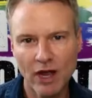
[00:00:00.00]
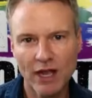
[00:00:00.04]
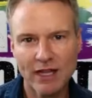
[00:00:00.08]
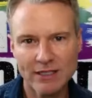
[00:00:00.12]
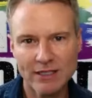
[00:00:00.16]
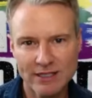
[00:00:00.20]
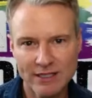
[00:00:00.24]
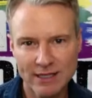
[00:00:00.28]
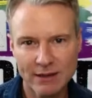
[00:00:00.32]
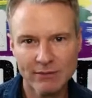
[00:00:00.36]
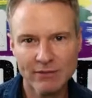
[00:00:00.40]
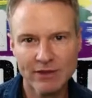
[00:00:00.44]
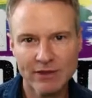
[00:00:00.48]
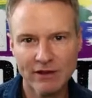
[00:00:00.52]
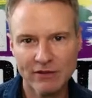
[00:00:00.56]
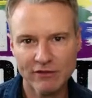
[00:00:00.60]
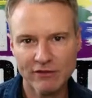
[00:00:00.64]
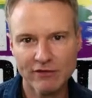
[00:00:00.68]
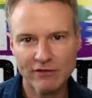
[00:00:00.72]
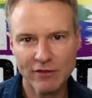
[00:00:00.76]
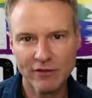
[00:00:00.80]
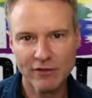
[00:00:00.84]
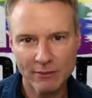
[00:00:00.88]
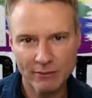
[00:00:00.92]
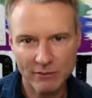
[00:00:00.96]
something
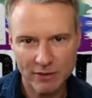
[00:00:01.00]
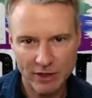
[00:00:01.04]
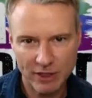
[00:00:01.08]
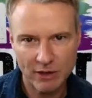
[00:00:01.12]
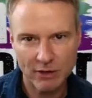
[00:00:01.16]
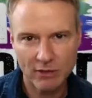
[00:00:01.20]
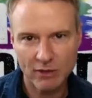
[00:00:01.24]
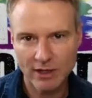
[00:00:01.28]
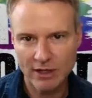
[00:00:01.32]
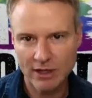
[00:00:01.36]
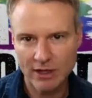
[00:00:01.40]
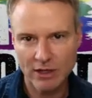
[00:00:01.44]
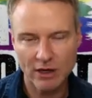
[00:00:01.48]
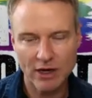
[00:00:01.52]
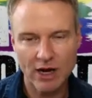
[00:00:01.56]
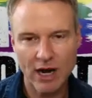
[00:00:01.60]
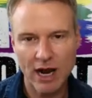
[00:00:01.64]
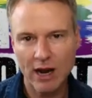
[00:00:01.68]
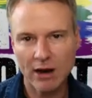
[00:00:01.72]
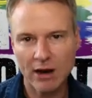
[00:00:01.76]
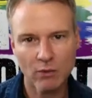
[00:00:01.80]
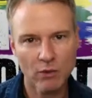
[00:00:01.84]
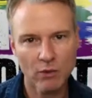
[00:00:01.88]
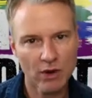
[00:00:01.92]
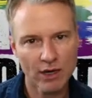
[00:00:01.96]
from you and they're
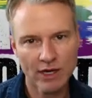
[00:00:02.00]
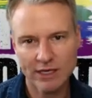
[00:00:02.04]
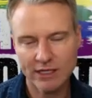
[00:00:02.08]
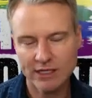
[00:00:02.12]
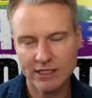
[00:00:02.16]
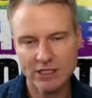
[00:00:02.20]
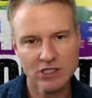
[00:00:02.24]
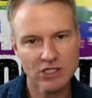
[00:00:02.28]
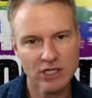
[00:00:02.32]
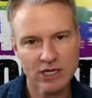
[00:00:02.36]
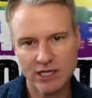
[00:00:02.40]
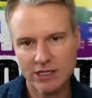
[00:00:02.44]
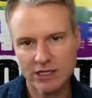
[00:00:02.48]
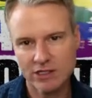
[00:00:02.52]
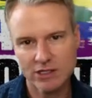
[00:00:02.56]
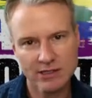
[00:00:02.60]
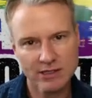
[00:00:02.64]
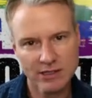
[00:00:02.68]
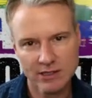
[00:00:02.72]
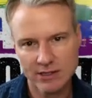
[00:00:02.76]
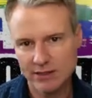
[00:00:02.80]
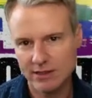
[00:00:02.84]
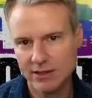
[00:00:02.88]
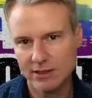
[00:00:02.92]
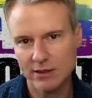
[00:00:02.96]
not wanting to change the
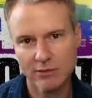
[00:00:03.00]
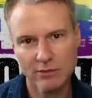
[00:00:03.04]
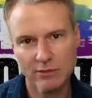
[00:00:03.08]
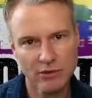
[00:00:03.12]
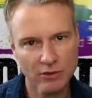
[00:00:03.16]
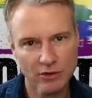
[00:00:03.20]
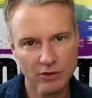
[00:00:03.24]
system,